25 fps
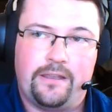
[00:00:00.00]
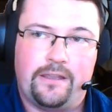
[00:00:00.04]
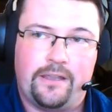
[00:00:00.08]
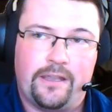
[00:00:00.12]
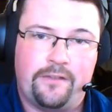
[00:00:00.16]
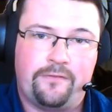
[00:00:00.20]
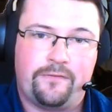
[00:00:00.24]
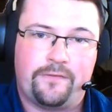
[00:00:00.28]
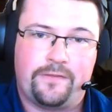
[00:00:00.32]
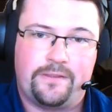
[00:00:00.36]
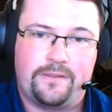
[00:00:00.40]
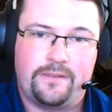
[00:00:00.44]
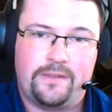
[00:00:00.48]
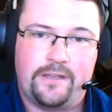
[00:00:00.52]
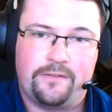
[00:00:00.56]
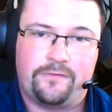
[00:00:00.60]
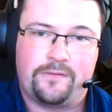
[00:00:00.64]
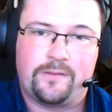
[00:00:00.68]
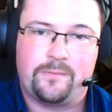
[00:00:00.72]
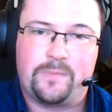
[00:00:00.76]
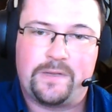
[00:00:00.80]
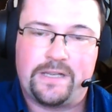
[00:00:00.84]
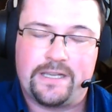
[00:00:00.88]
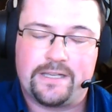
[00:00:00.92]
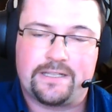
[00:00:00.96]
if
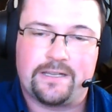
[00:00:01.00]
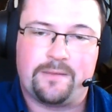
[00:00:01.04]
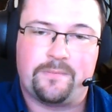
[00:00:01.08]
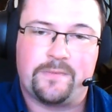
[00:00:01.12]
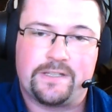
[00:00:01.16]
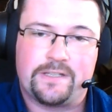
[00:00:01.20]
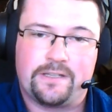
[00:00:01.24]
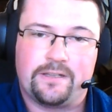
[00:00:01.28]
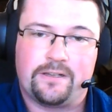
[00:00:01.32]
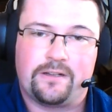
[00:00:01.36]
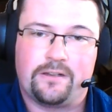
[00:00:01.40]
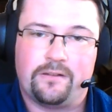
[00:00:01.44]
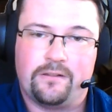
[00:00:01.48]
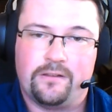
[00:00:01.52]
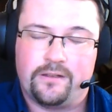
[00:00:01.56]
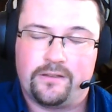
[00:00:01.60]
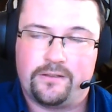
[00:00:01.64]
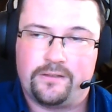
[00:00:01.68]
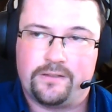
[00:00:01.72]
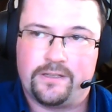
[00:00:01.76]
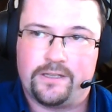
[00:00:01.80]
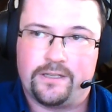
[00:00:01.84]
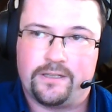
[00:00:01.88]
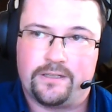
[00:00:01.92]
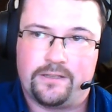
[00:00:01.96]
the PSM is
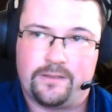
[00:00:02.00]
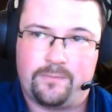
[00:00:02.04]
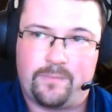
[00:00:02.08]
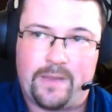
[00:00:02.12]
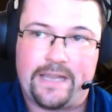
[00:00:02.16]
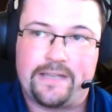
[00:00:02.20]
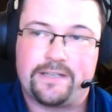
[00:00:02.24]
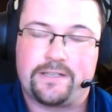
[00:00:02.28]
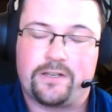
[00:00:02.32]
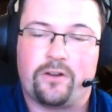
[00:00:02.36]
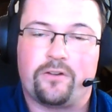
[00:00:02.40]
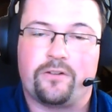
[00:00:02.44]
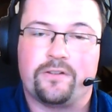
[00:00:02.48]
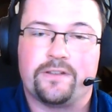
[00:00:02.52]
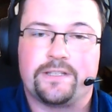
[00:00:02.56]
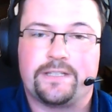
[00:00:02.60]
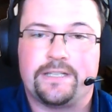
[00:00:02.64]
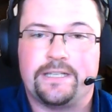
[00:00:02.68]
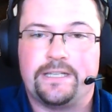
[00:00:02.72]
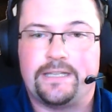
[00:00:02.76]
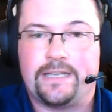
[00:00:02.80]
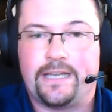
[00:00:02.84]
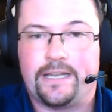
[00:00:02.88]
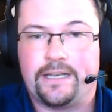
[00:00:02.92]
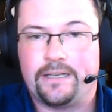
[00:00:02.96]
the base
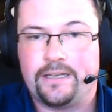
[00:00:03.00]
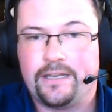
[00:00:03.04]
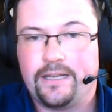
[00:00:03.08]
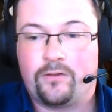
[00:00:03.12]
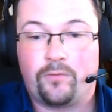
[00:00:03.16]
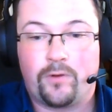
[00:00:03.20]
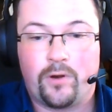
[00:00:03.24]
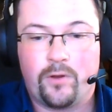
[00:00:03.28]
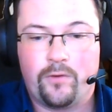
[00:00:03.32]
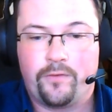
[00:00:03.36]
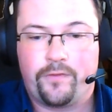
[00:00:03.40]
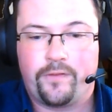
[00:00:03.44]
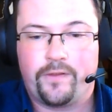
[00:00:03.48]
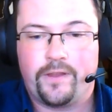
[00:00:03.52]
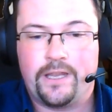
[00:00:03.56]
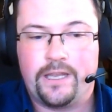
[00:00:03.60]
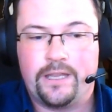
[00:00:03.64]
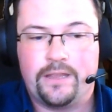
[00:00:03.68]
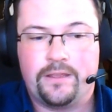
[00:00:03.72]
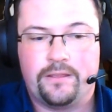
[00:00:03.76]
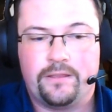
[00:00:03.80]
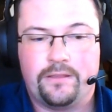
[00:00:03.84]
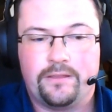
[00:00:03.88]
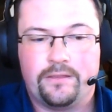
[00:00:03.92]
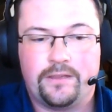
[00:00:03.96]
currency, then growth
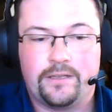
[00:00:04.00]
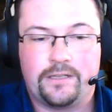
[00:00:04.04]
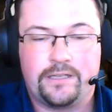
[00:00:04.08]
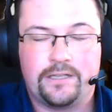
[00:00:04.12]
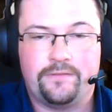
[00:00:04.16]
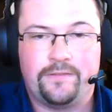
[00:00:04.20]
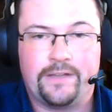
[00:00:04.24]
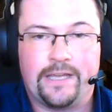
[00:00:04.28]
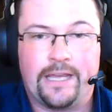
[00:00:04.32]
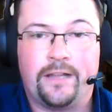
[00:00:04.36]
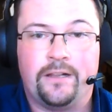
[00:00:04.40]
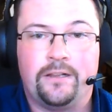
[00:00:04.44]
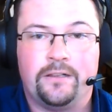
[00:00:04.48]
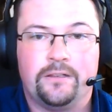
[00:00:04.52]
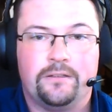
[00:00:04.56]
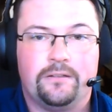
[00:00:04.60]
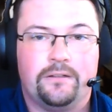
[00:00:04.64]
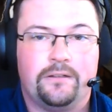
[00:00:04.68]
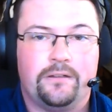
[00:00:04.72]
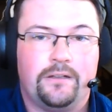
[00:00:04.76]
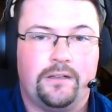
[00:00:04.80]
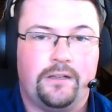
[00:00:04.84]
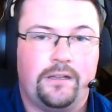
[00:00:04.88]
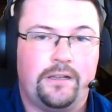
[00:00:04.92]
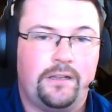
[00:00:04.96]
in the TVL
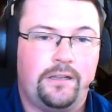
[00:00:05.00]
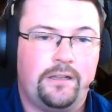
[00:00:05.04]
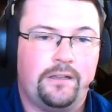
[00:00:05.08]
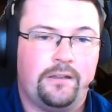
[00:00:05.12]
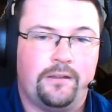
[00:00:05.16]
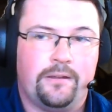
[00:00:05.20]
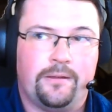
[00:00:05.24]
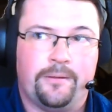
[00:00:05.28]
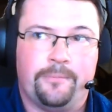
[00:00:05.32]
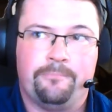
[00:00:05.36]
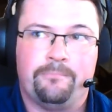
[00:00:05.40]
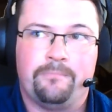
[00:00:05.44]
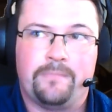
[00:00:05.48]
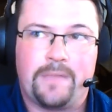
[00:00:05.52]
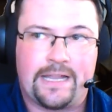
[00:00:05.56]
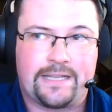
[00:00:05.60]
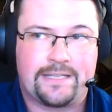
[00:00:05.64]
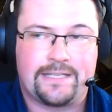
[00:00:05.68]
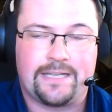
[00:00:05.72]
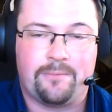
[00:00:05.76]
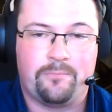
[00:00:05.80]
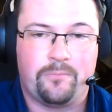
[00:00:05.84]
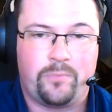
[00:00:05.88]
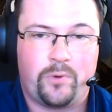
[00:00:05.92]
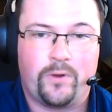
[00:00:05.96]

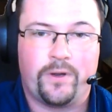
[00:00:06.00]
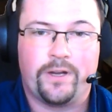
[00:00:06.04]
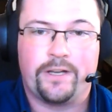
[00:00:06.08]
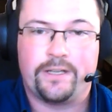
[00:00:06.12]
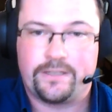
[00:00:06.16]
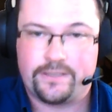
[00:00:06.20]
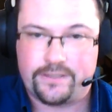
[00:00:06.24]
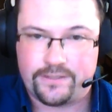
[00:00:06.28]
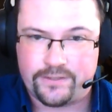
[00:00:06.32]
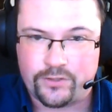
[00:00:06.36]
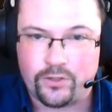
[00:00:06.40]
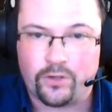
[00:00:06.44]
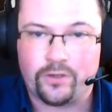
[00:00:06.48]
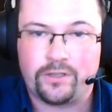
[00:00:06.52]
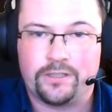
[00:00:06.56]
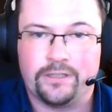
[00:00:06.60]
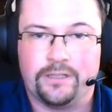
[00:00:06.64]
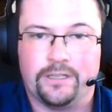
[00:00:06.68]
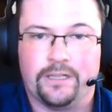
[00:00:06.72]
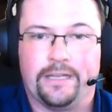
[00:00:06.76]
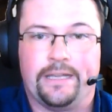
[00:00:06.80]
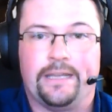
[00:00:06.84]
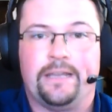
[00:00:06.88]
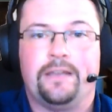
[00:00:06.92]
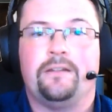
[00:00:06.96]
at some point
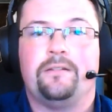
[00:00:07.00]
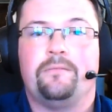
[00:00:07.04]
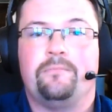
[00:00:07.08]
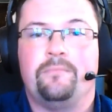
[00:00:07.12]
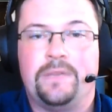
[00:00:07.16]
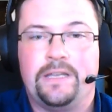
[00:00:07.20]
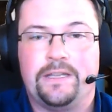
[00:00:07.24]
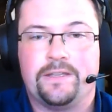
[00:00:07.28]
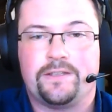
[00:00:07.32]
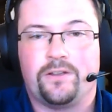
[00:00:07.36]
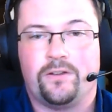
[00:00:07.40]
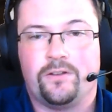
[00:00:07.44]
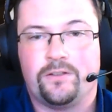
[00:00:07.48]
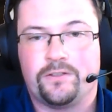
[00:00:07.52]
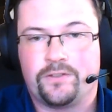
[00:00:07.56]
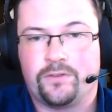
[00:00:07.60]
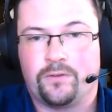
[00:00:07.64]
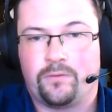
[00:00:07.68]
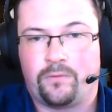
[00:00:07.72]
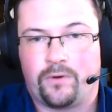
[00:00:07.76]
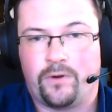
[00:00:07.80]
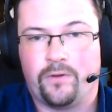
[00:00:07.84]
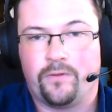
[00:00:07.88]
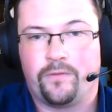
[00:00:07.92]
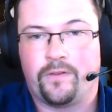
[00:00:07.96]
certainly means also
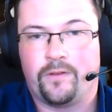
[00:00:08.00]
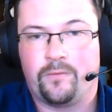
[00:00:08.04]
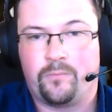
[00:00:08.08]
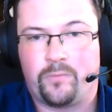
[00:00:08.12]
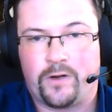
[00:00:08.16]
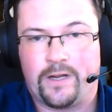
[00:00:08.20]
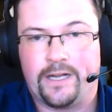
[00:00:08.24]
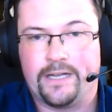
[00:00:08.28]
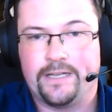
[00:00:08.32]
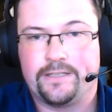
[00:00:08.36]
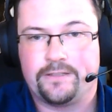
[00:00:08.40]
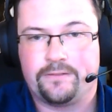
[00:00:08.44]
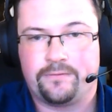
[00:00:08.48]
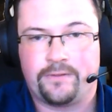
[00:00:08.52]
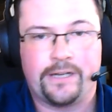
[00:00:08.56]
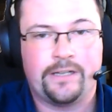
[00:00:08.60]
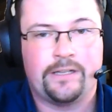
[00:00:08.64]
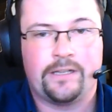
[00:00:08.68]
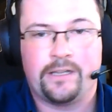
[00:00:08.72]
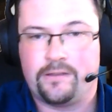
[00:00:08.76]
growth in price, right?